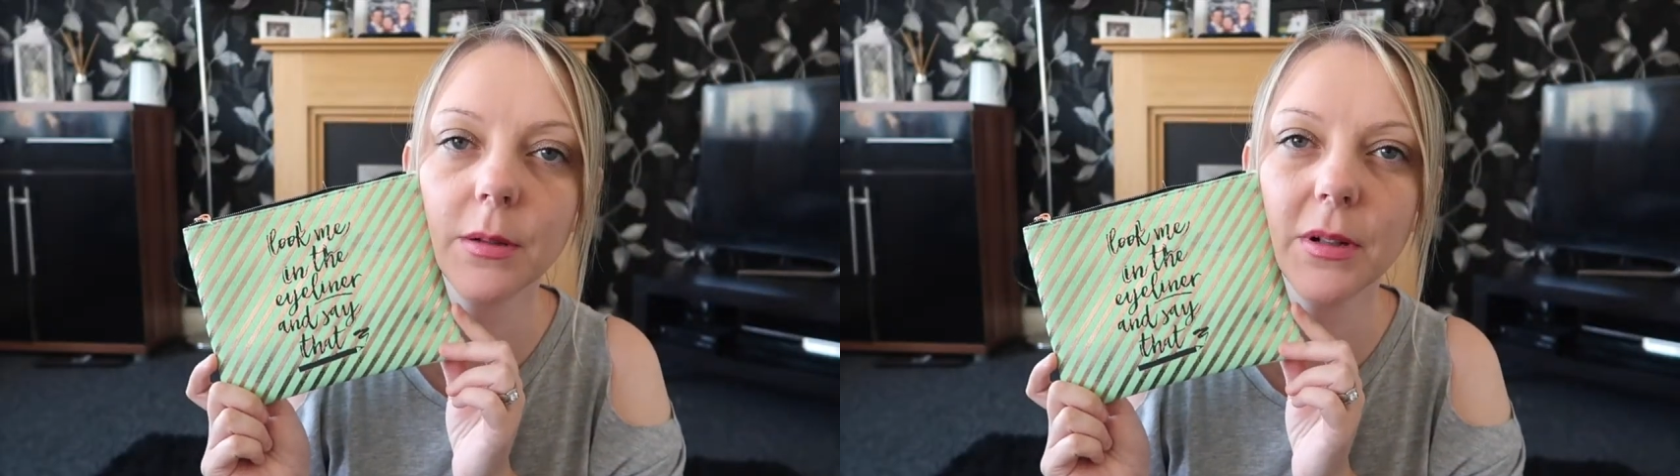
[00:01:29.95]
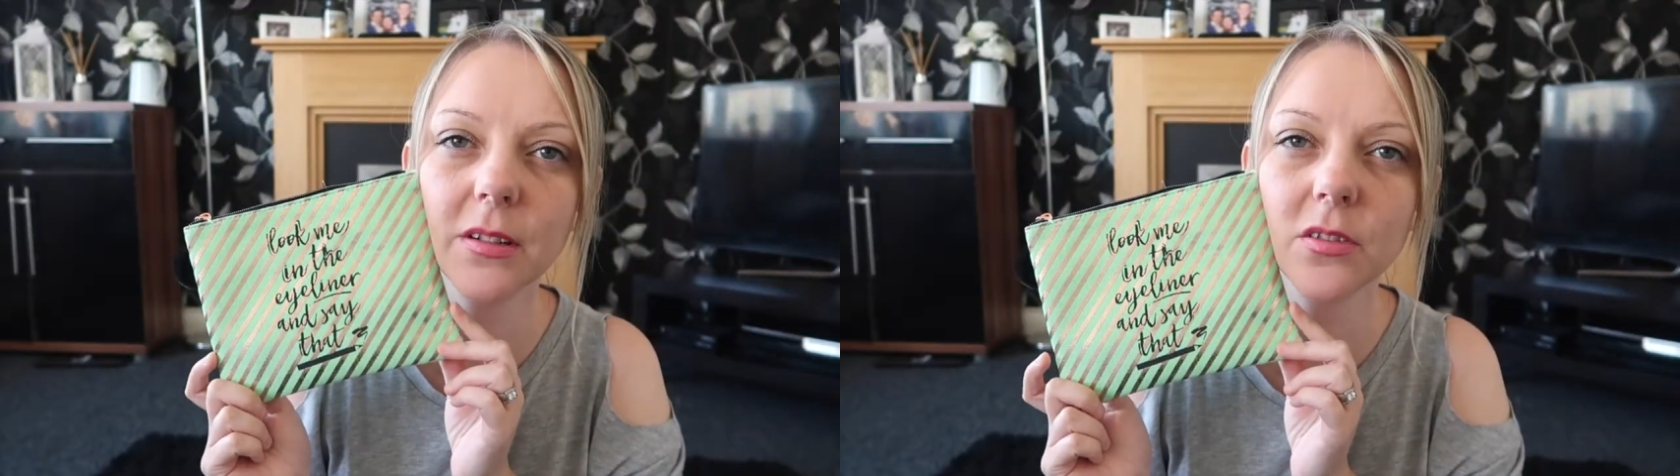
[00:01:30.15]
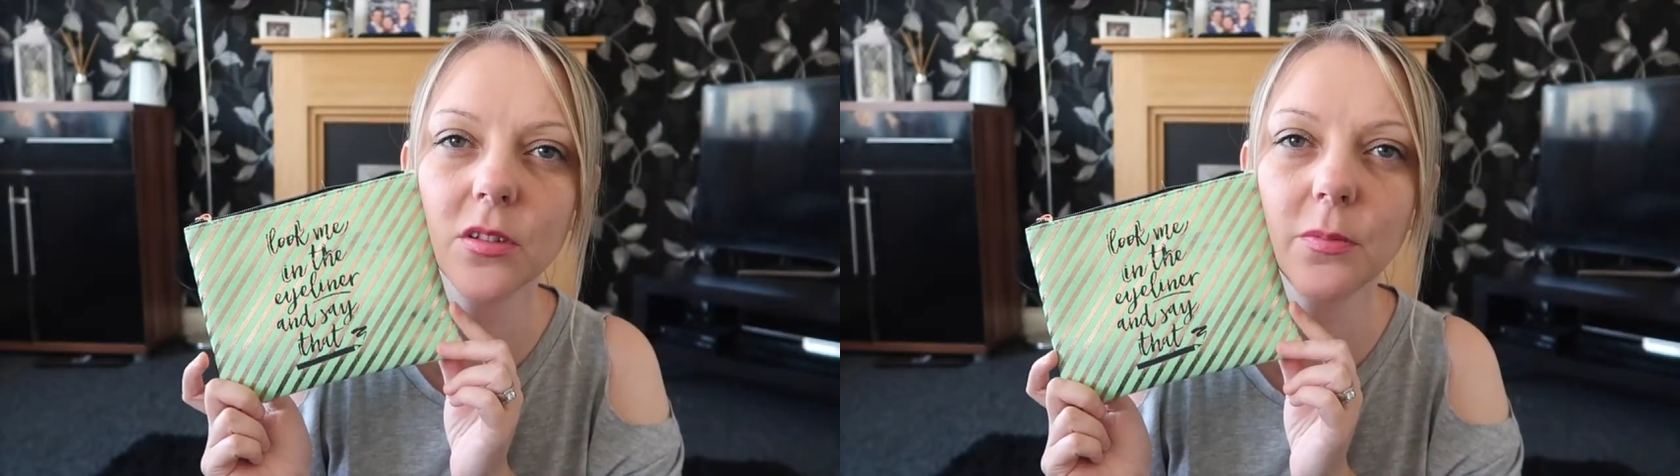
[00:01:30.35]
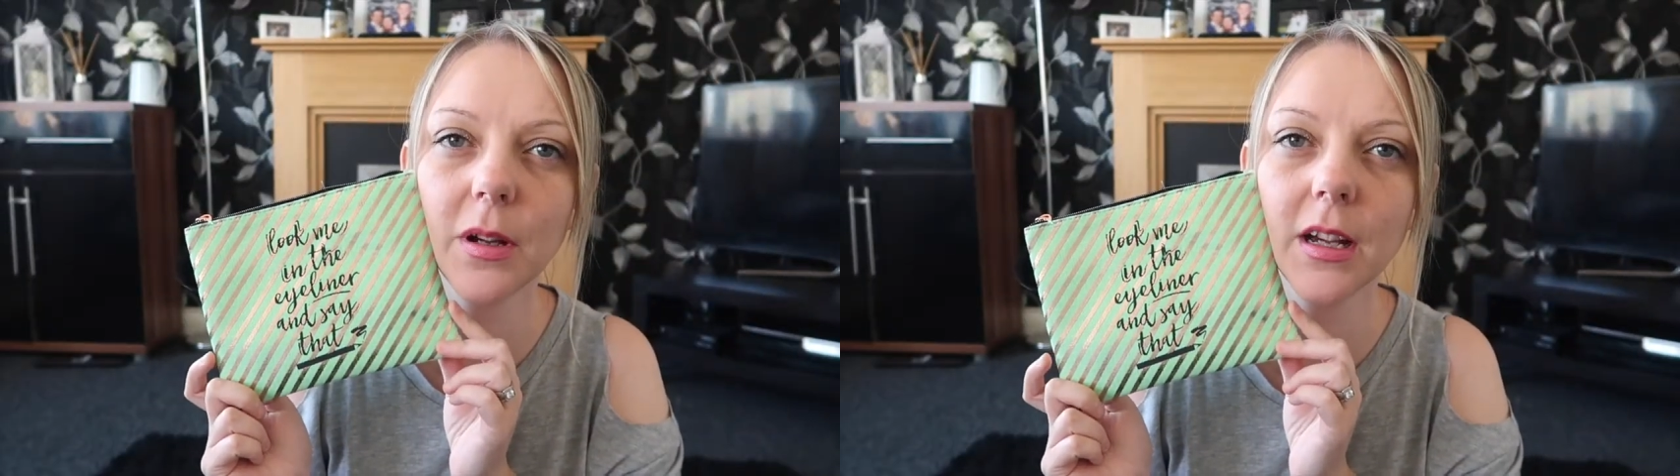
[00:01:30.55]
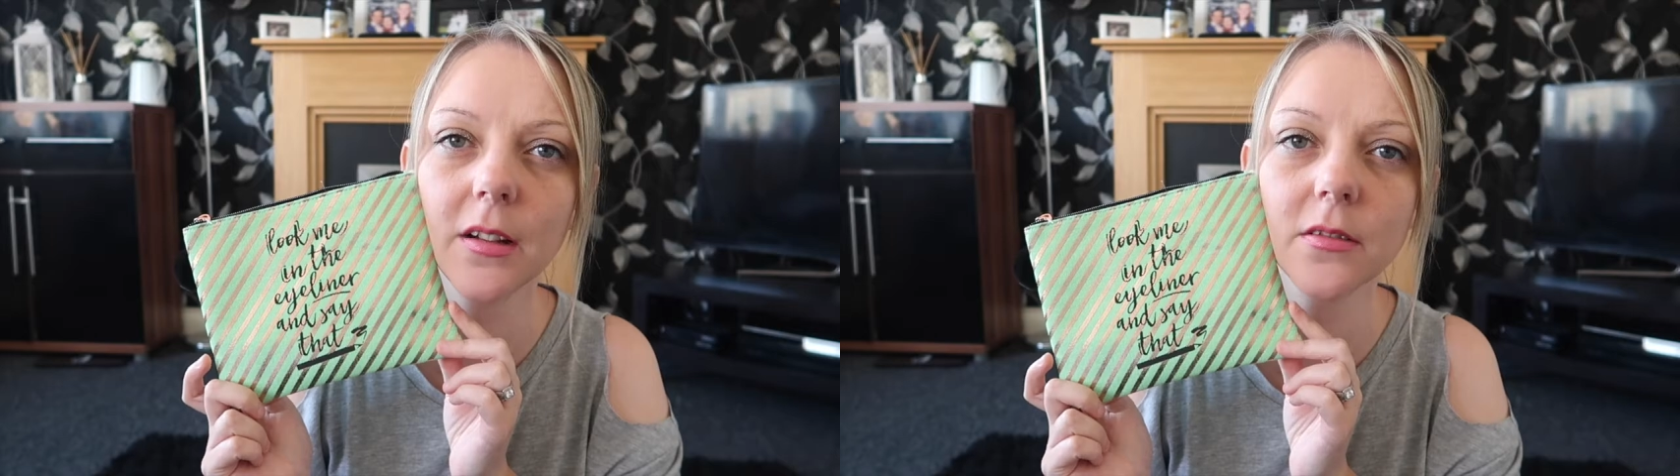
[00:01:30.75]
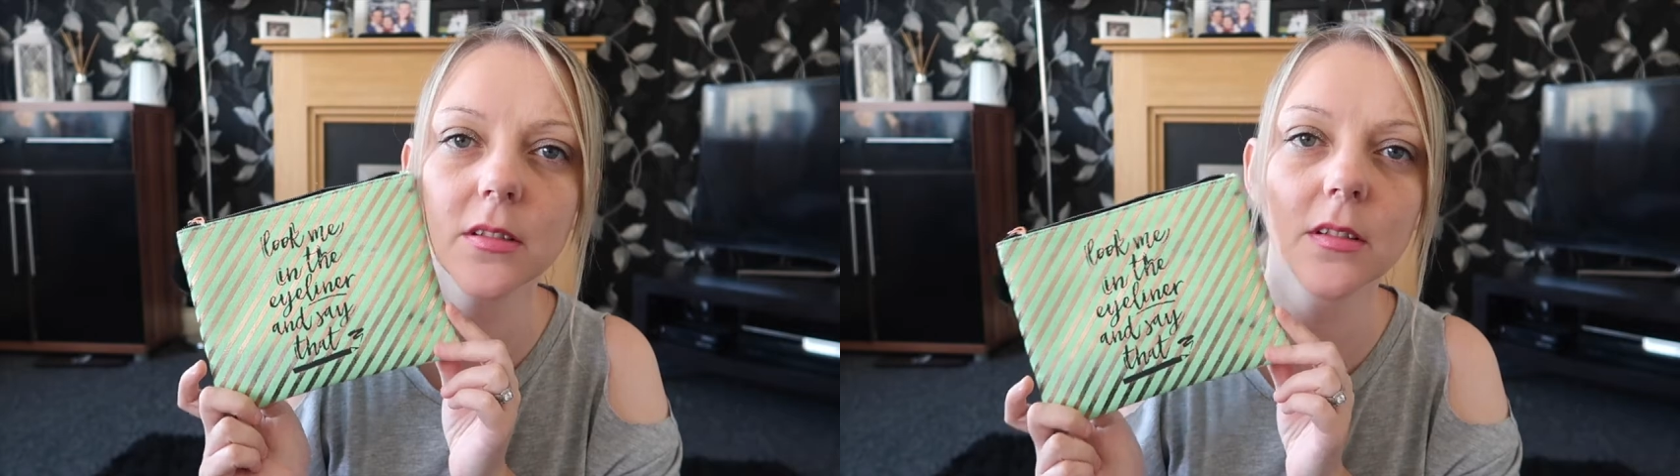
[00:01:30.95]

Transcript: about £2.